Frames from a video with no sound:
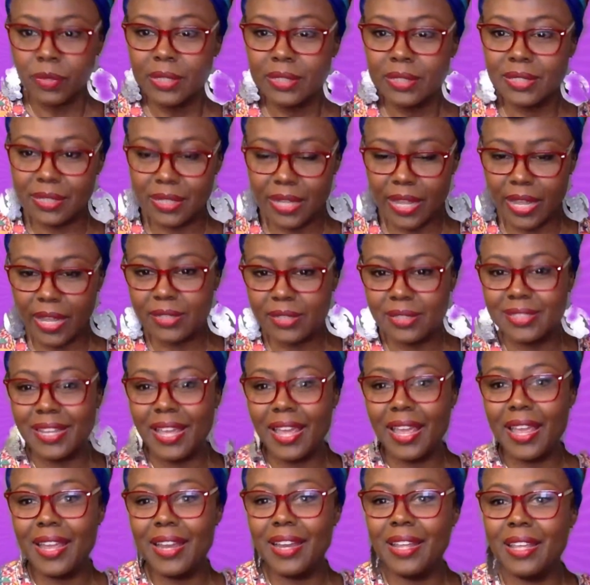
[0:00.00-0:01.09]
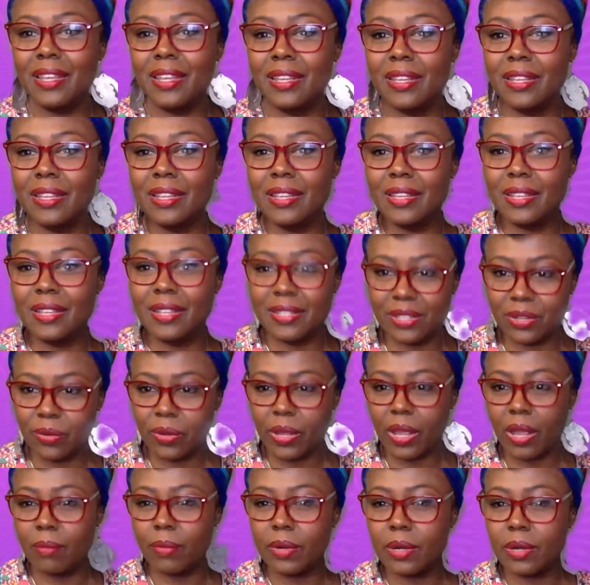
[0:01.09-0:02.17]
Today's date is
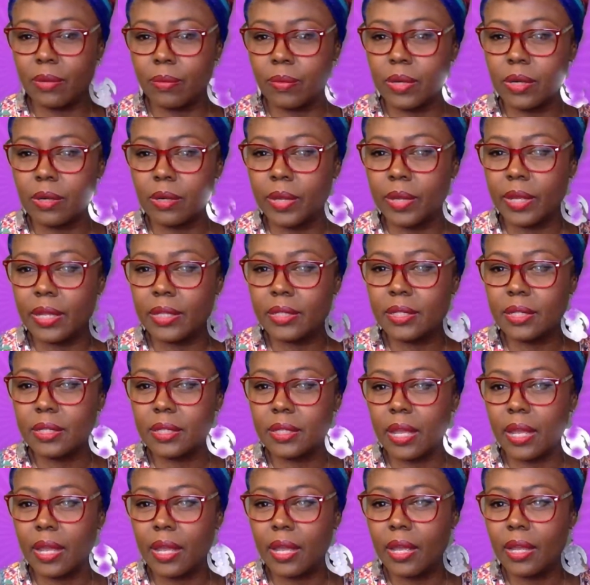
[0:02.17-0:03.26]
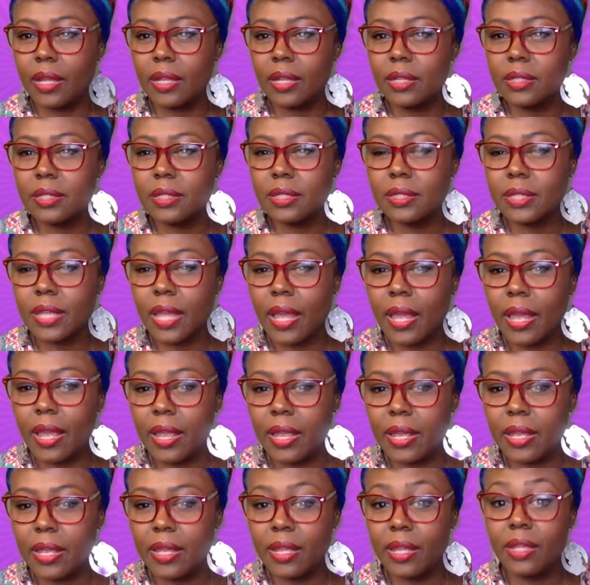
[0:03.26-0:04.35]
okay. What are we at today?
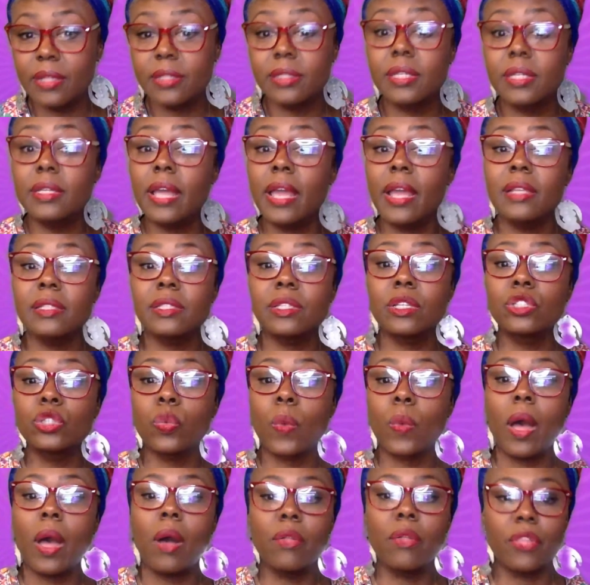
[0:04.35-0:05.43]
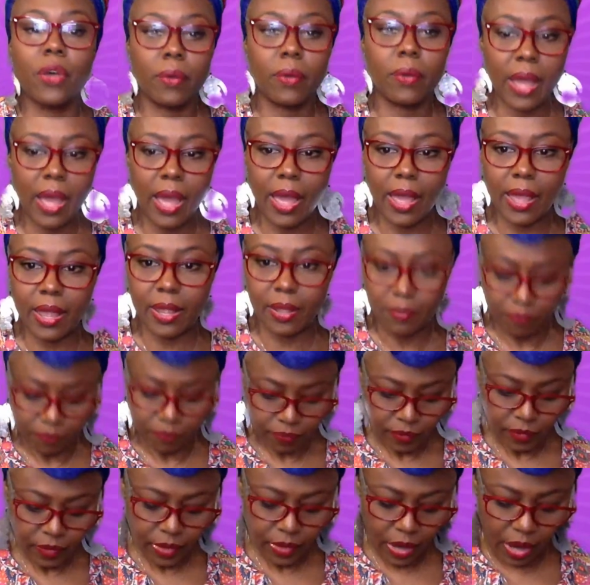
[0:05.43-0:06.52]
Today's the 12th. Okay.
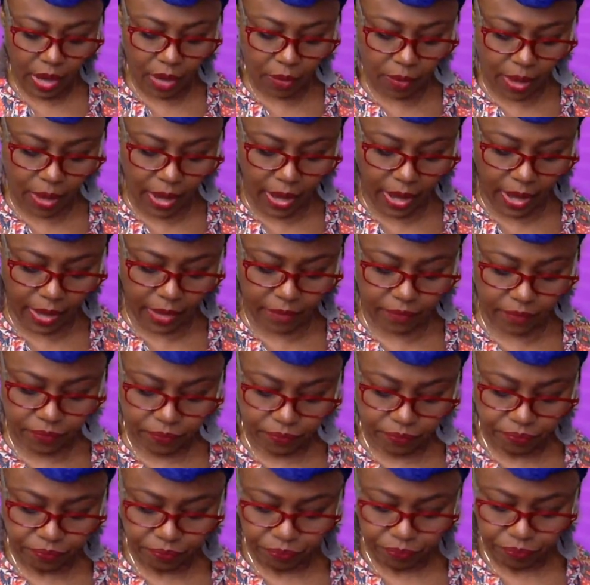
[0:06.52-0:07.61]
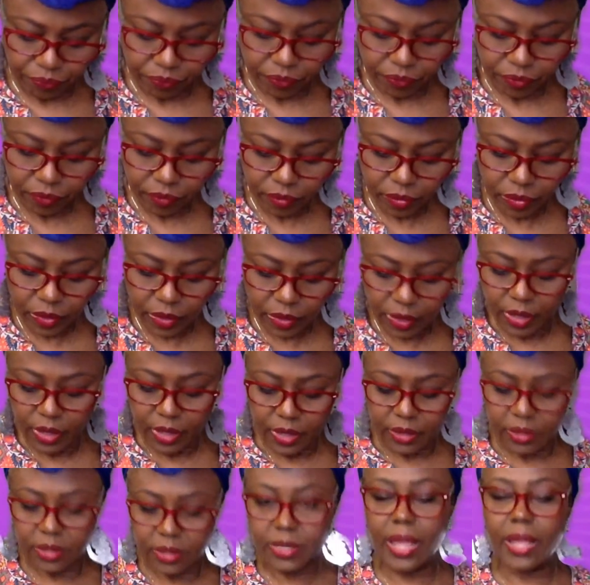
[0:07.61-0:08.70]
All right.
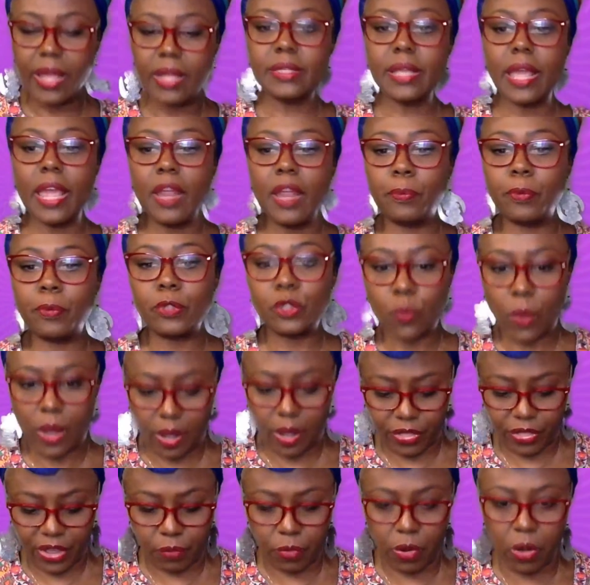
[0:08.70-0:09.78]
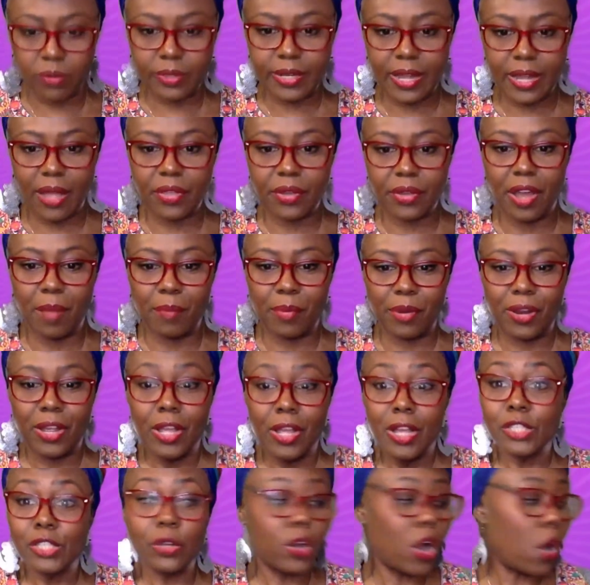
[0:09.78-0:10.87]
Today is April 12th. I wrote down the number.
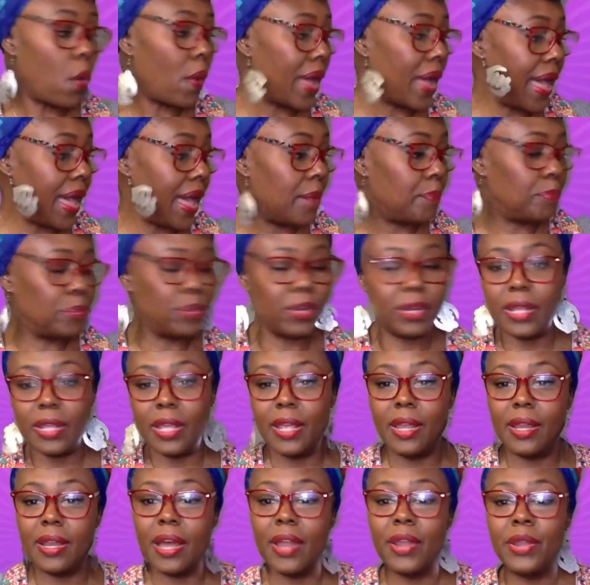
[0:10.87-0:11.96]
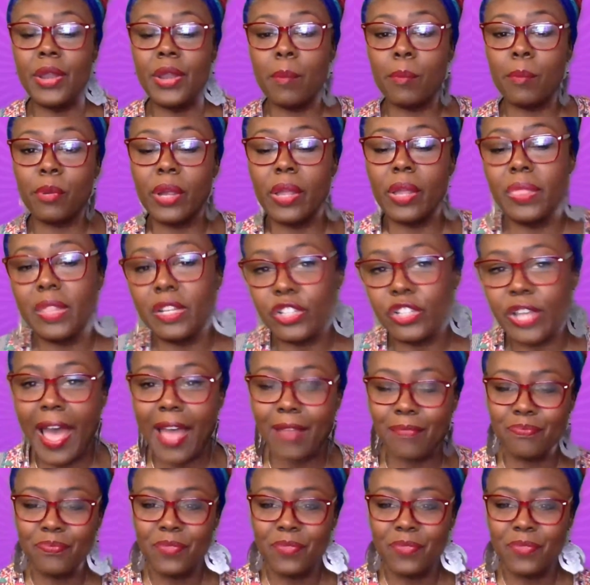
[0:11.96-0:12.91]
So go ahead, put in a number in the chat.